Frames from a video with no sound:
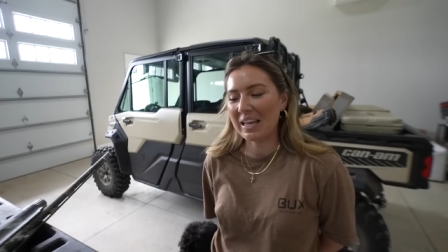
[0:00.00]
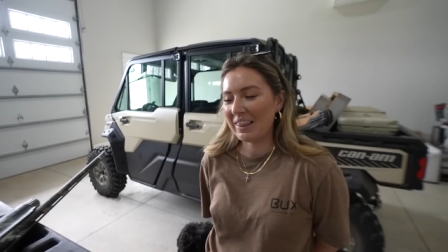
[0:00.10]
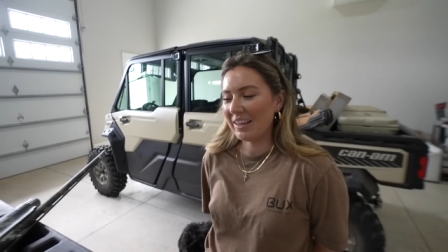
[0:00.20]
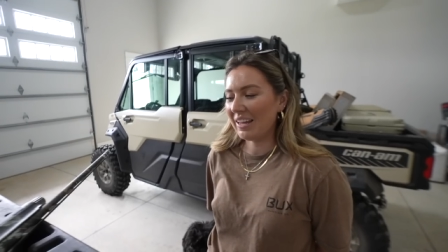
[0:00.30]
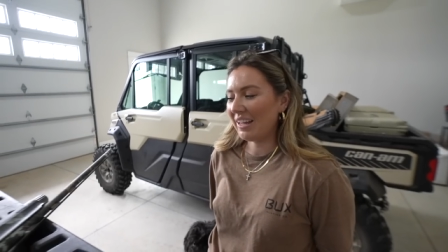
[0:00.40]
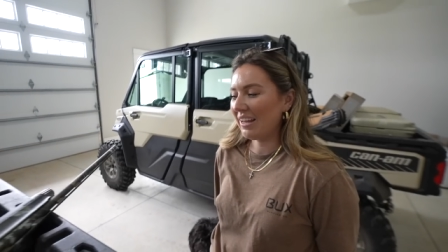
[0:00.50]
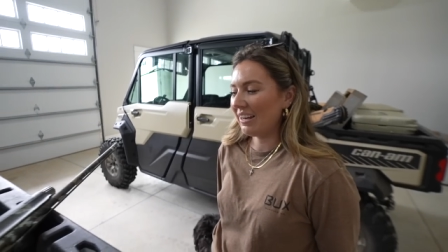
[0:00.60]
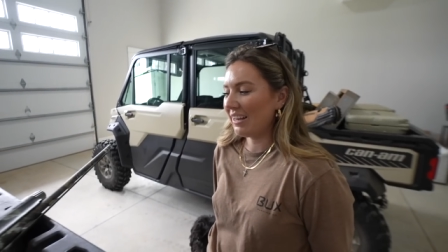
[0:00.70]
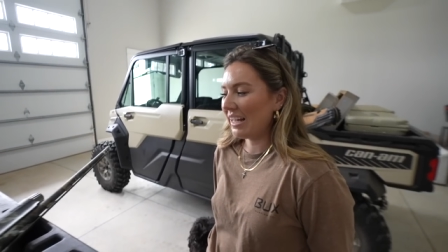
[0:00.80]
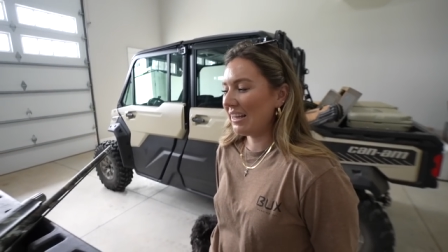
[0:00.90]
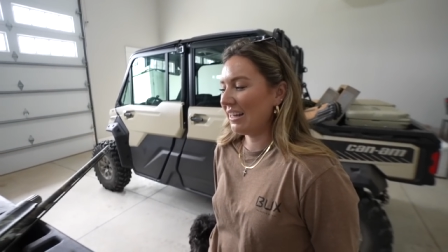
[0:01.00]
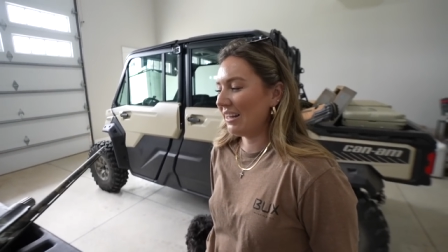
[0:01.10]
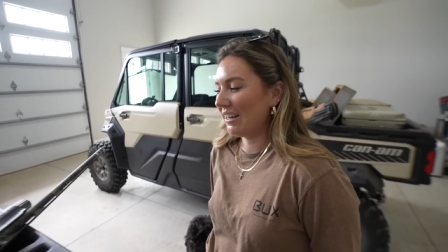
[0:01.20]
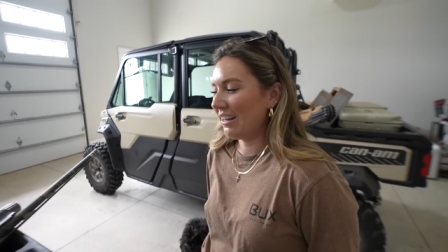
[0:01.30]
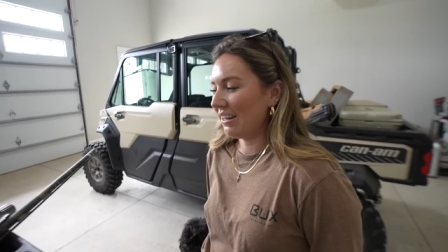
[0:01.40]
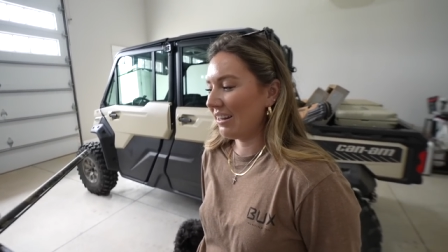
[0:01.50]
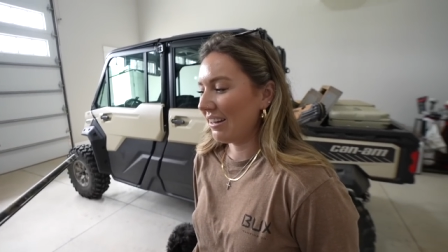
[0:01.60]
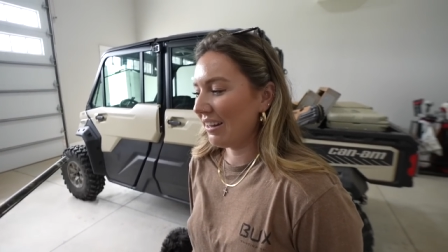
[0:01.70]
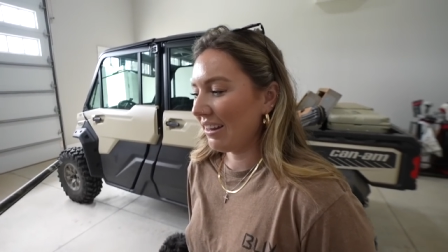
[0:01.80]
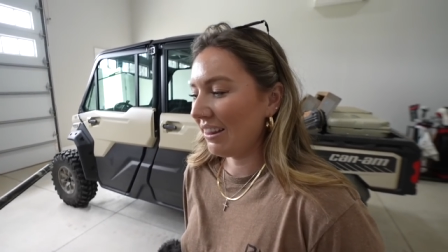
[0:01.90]
And then and then
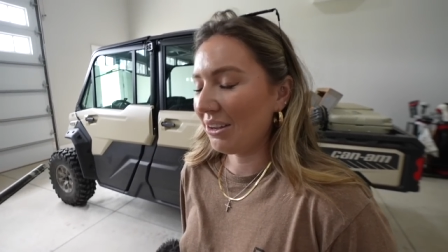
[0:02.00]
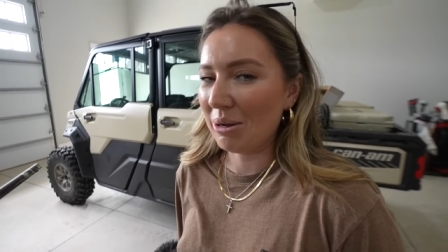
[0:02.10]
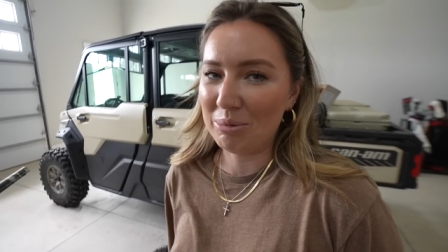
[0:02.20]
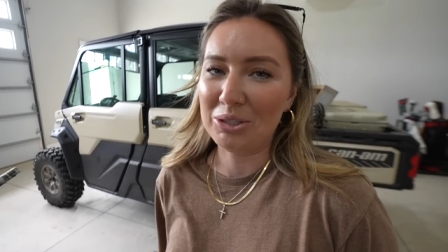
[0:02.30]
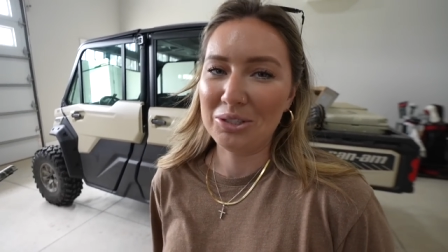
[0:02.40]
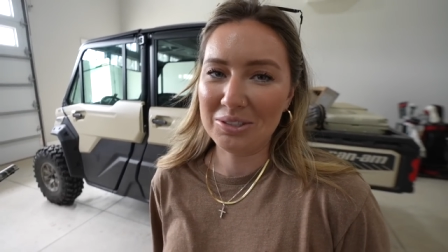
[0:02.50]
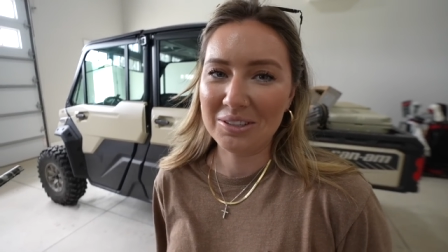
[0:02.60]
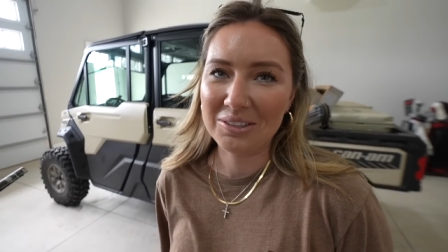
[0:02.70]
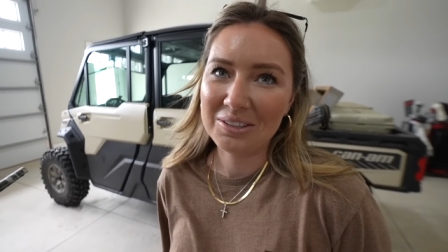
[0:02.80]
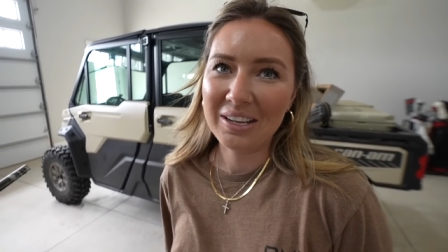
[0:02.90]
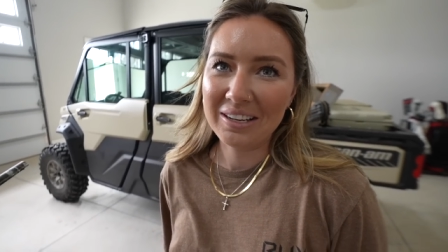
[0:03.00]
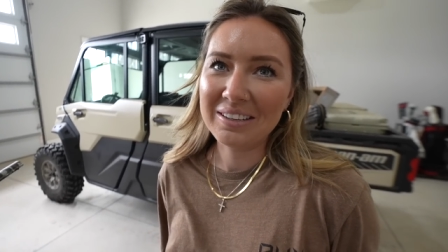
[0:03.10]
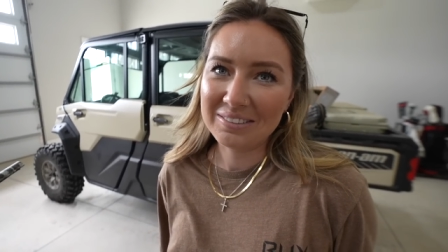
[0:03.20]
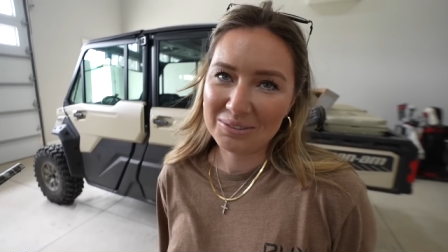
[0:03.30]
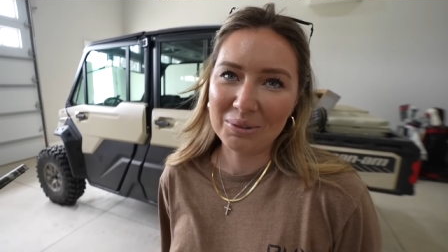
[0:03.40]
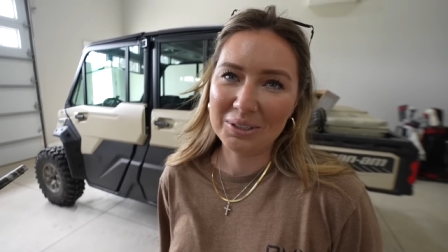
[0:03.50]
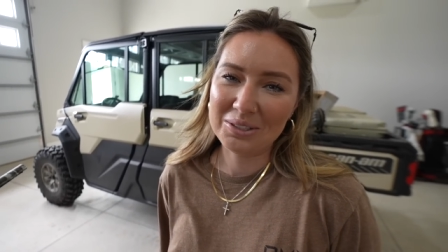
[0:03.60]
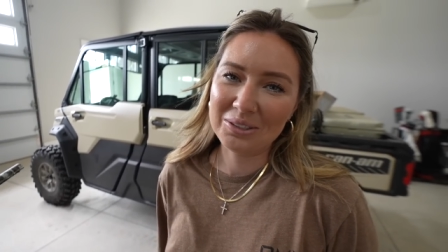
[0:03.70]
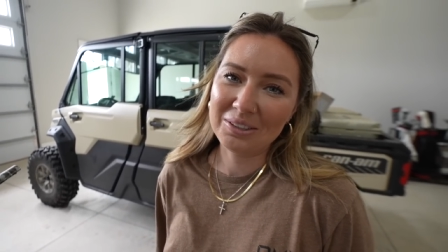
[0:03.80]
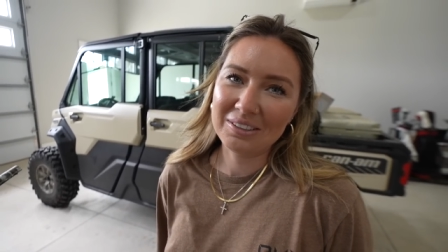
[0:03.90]
the competition is going to like really
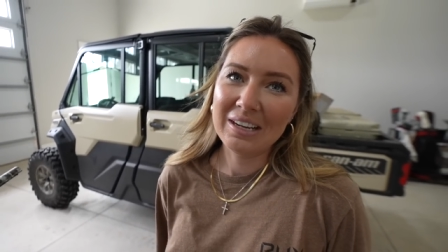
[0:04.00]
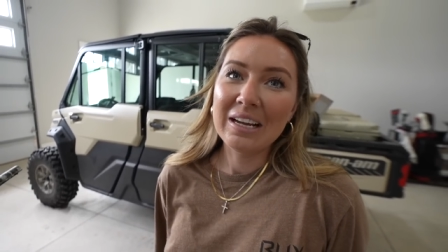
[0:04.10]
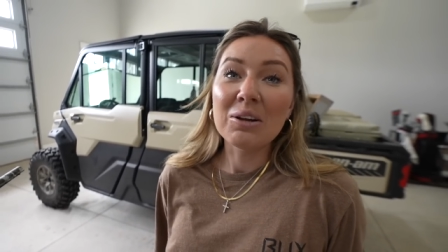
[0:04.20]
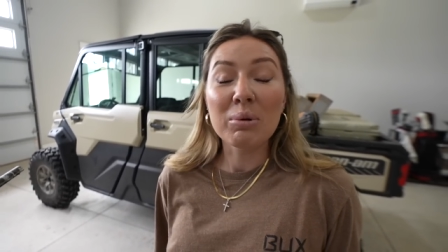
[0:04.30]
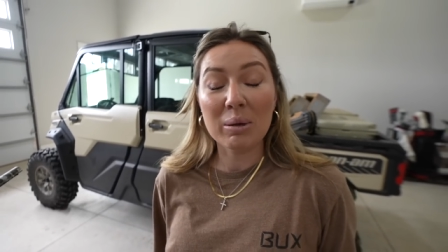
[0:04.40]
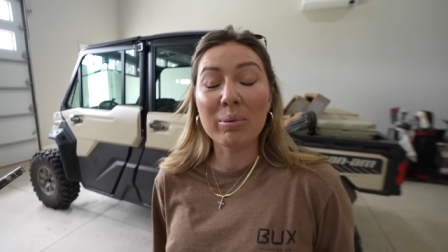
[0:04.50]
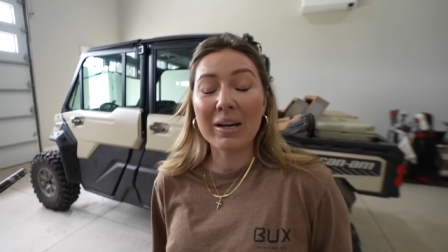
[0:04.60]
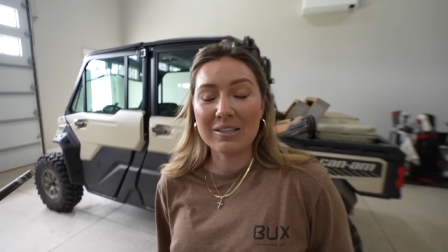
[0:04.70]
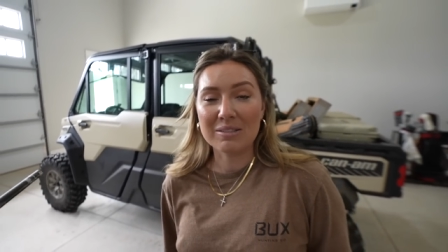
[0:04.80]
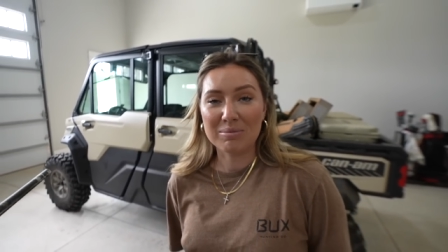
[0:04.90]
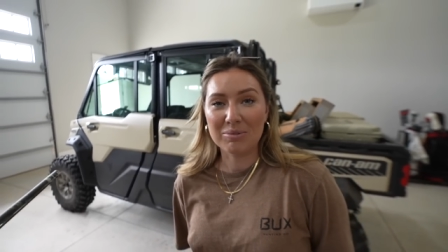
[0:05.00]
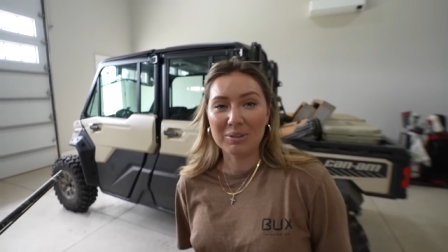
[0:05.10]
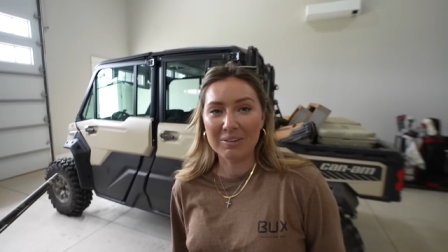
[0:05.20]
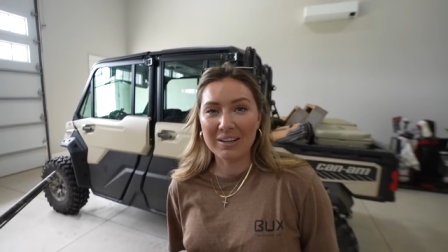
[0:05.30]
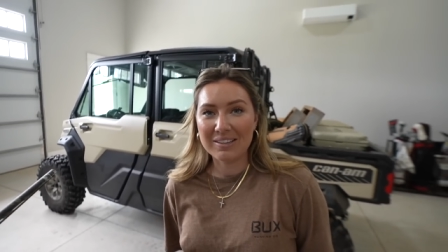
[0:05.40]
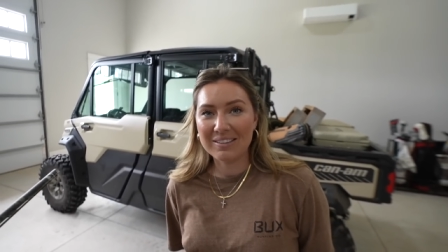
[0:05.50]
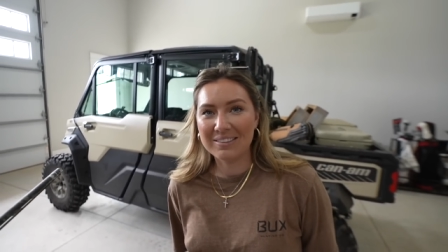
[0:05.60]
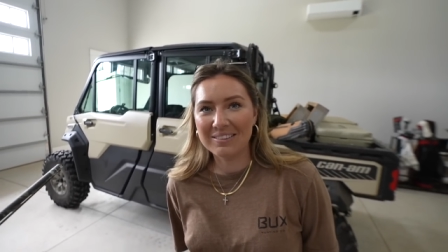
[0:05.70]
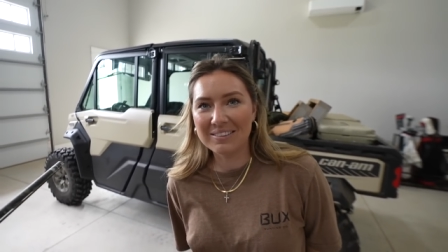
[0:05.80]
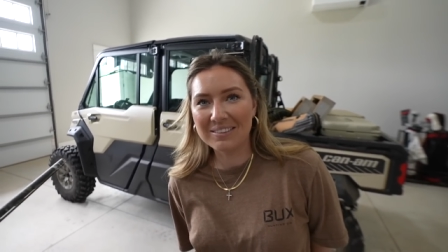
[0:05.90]
start. Uh. We get practice before, right?
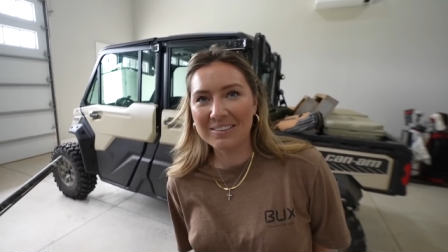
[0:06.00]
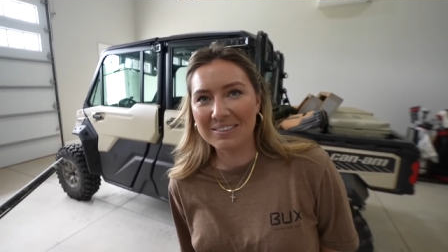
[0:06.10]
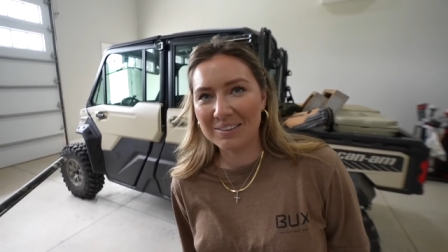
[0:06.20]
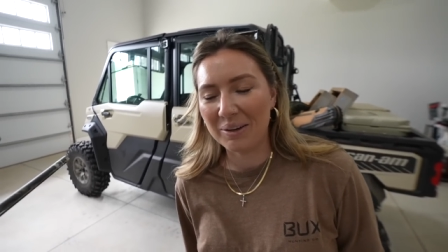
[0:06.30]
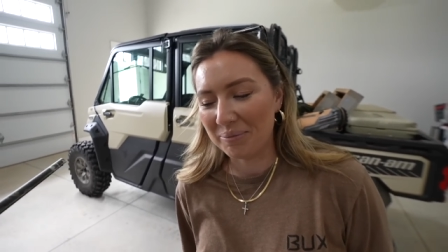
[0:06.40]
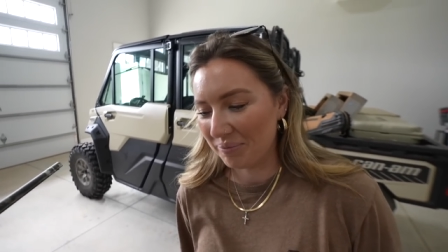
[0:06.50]
Sure. Okay.